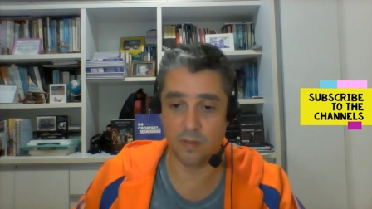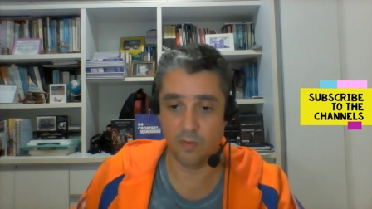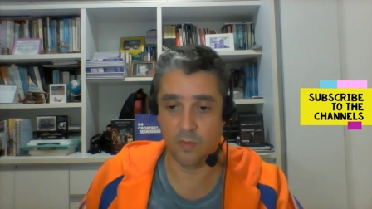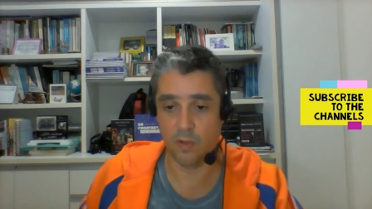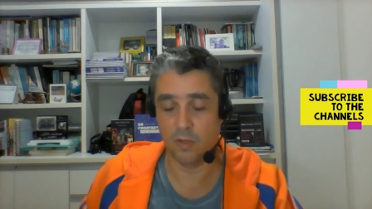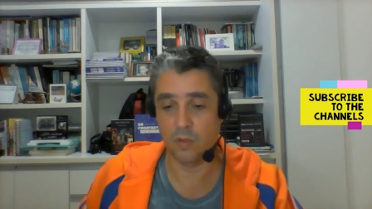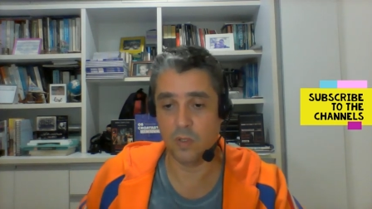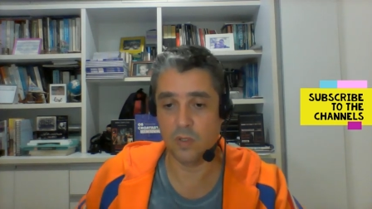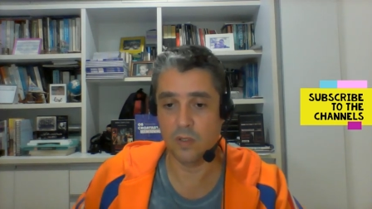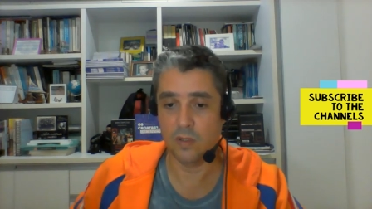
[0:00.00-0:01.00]
If you're
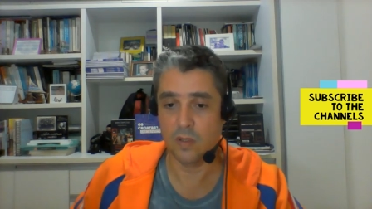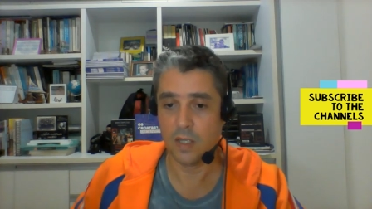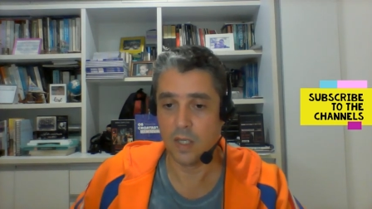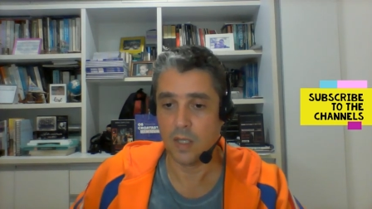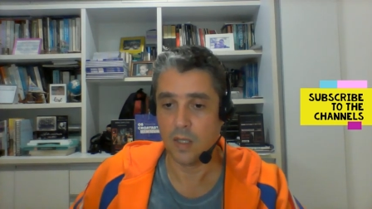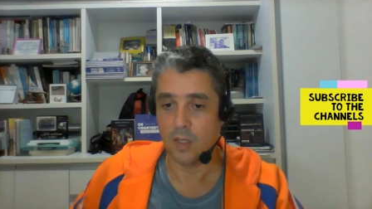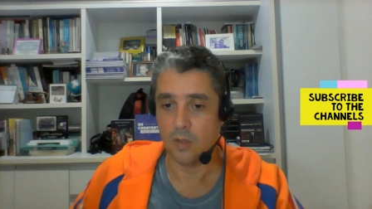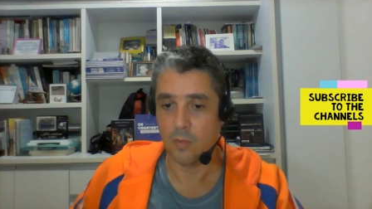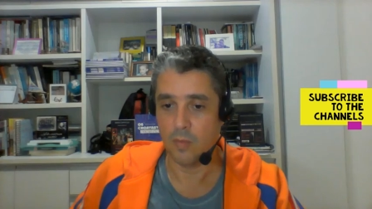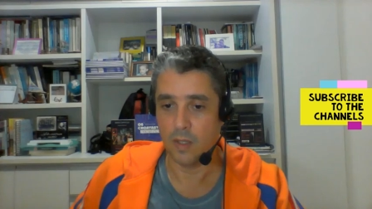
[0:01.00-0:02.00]
interested,
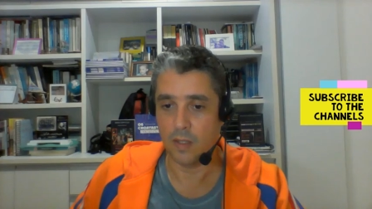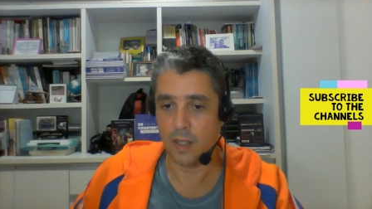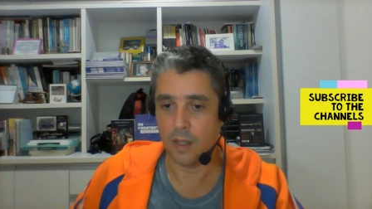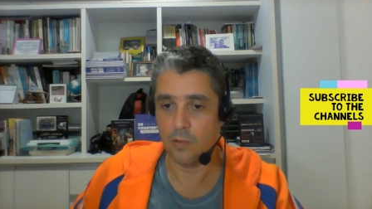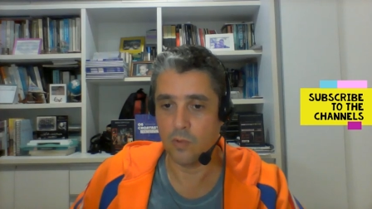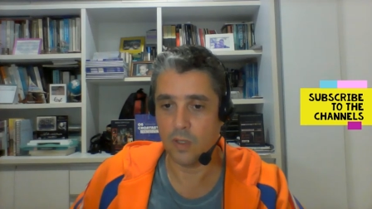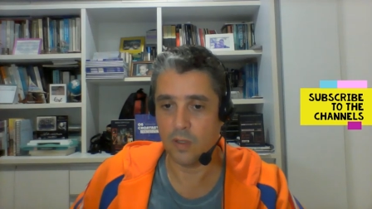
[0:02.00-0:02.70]
you may take a look.